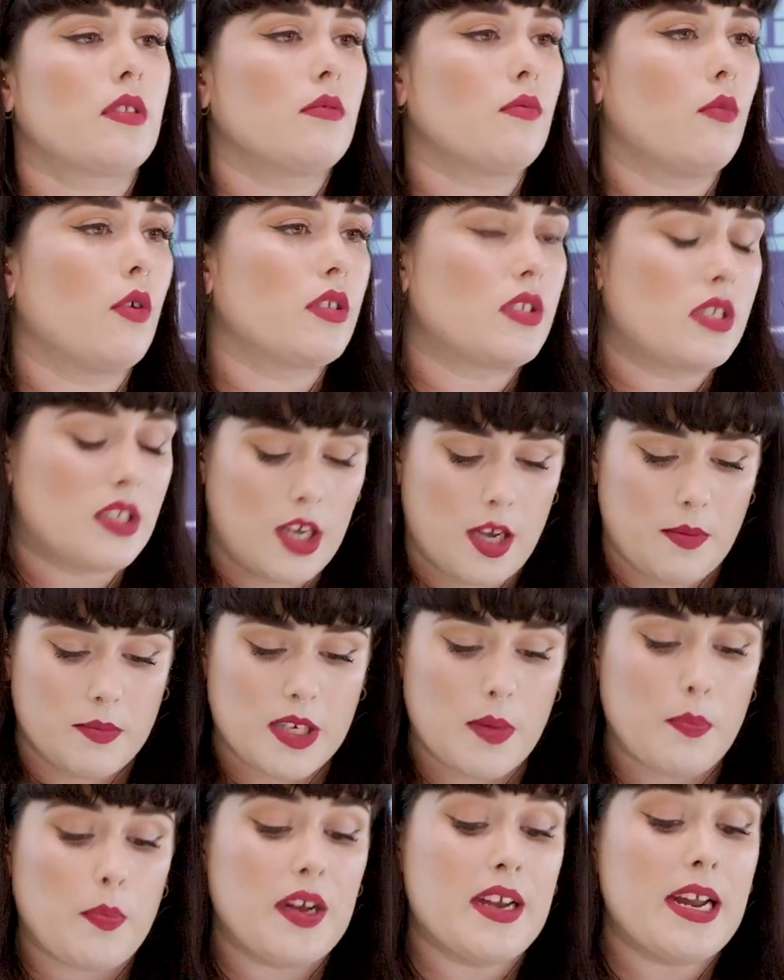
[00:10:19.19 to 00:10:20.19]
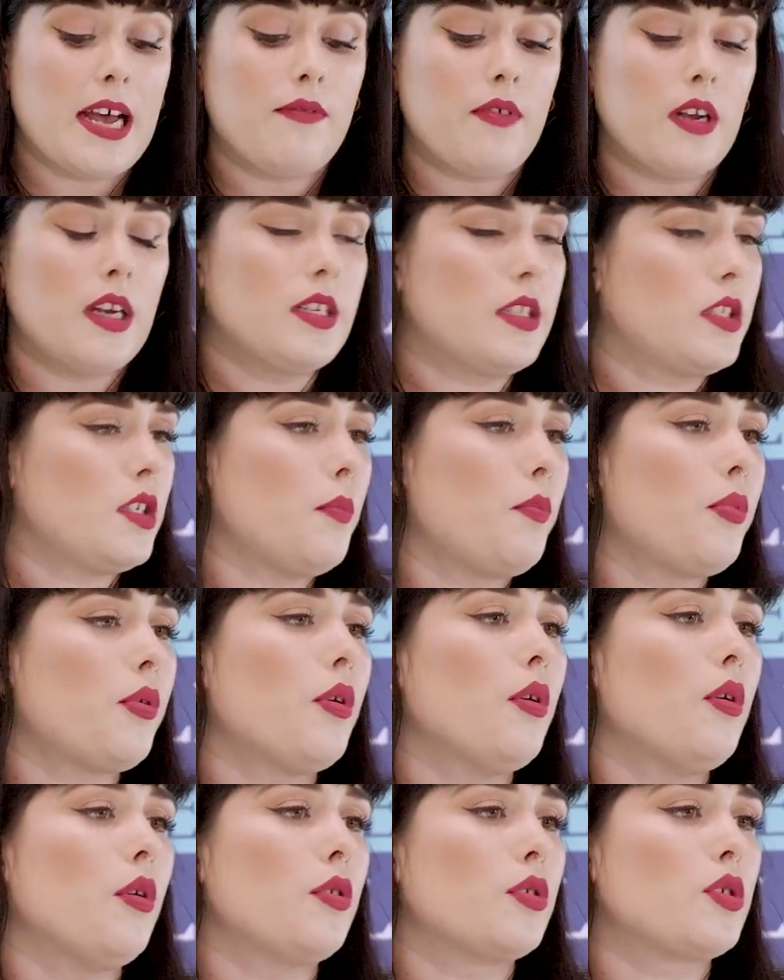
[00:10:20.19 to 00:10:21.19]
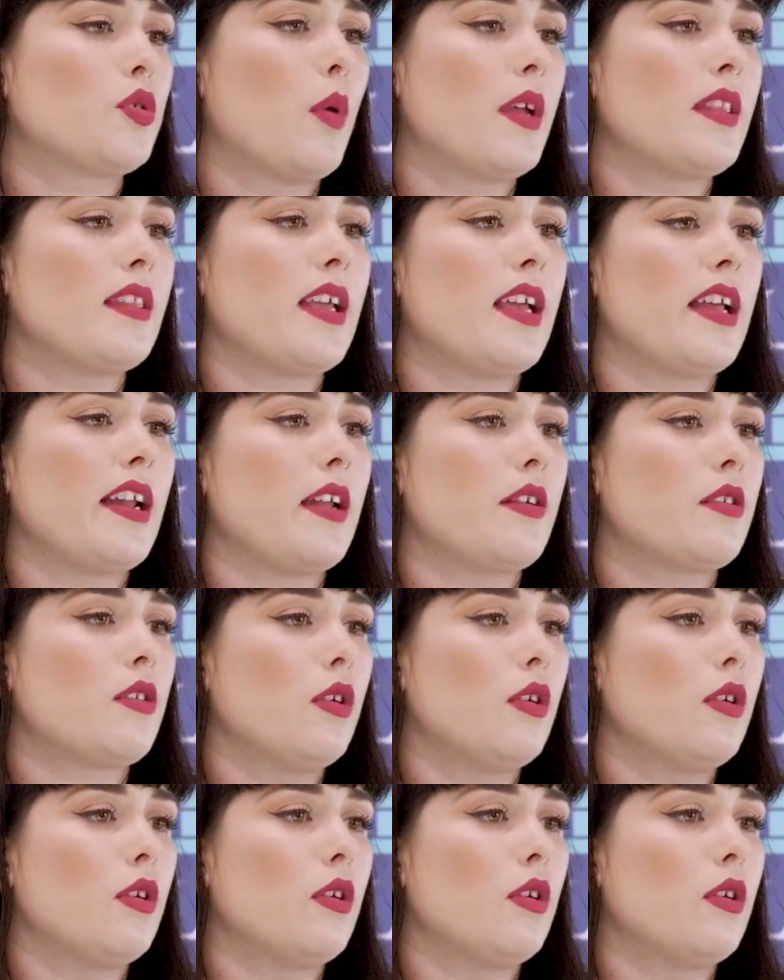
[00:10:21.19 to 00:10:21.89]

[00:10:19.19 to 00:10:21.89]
what's termed a benevolent approach when they